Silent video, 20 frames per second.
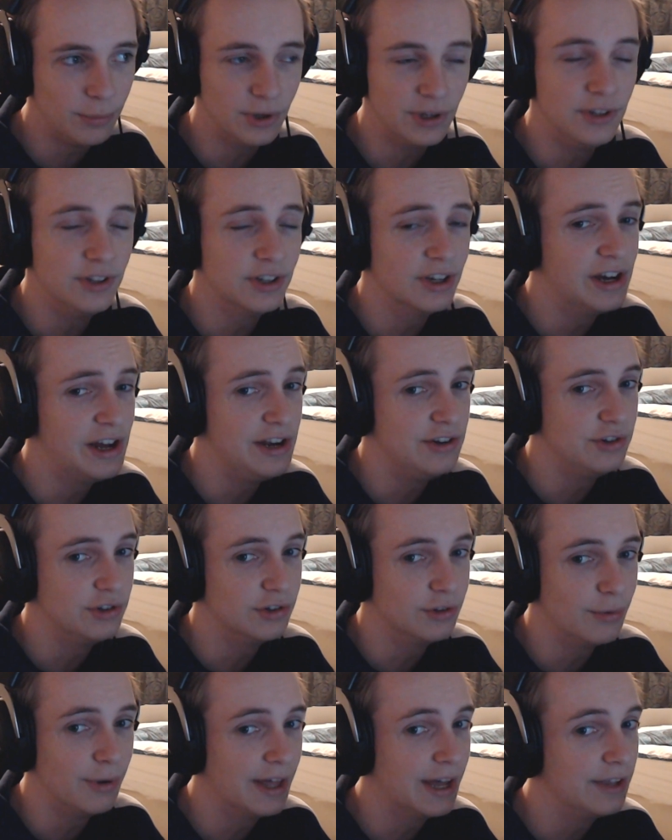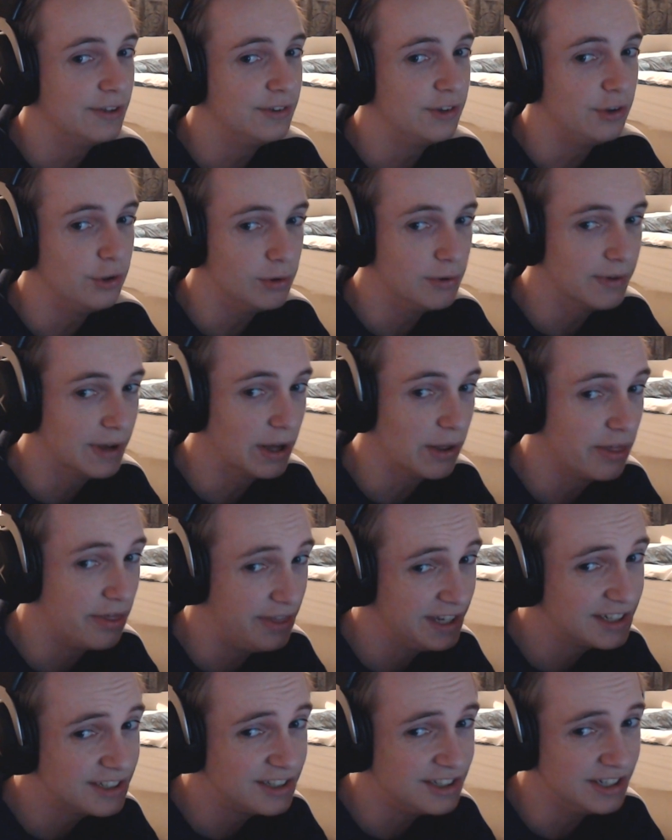I'm not entirely sure what it has to do with how
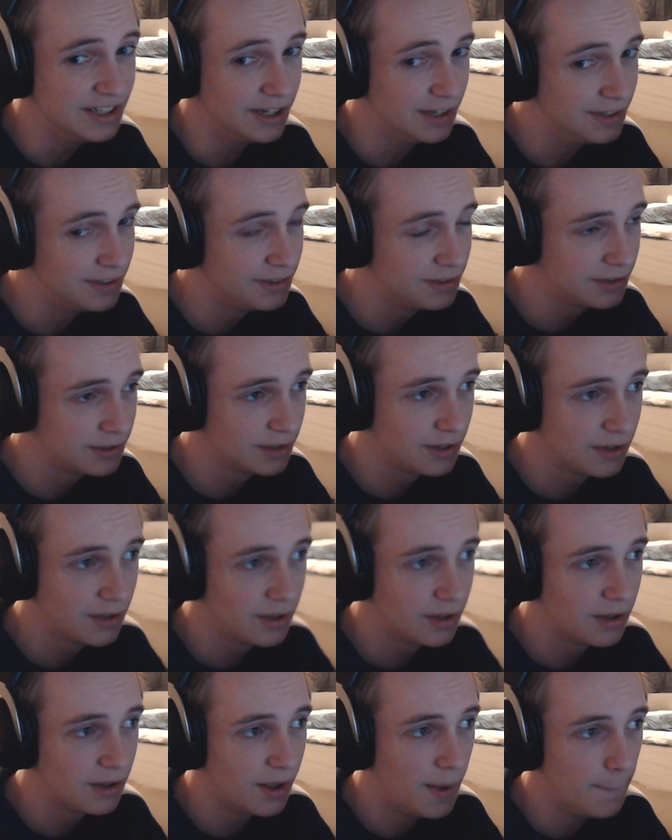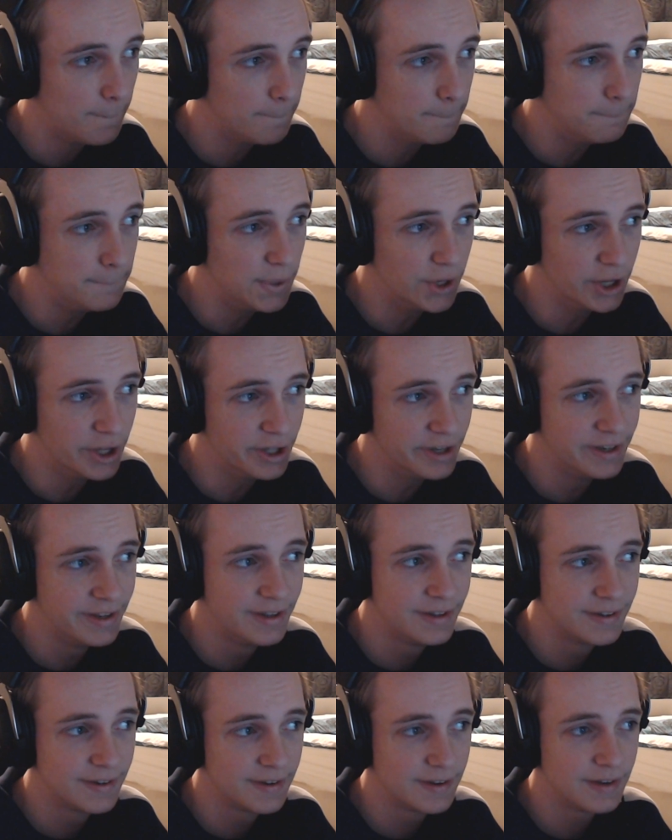thick she is, but
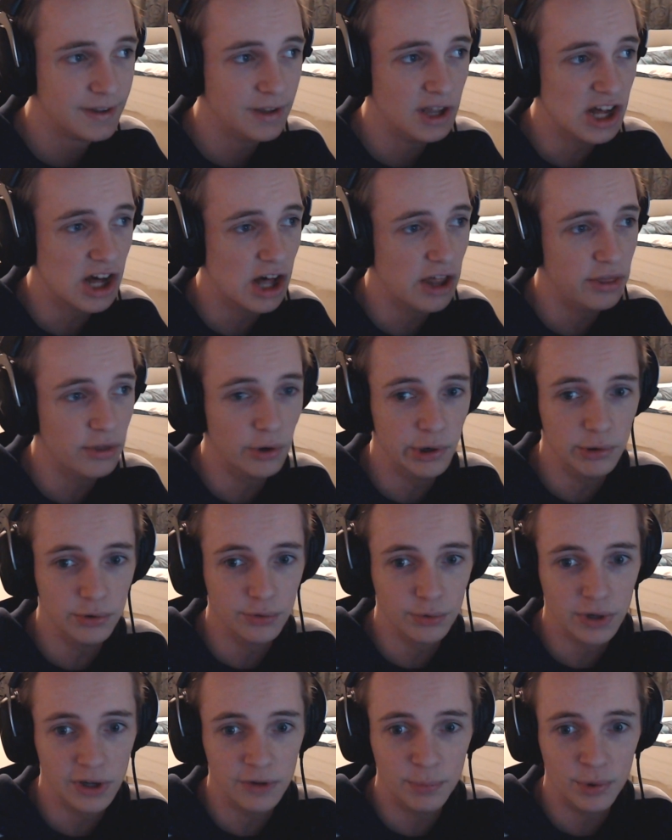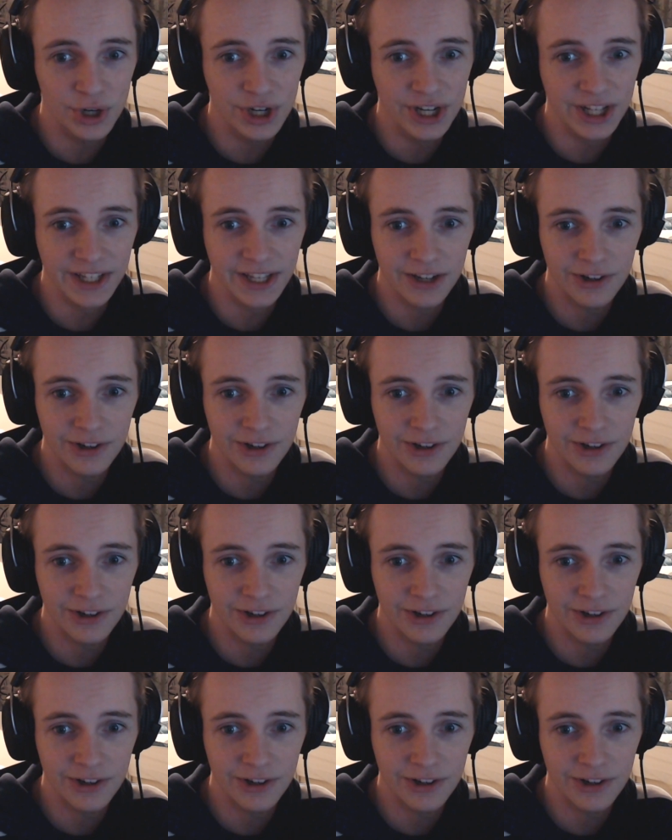I thought it was worth pointing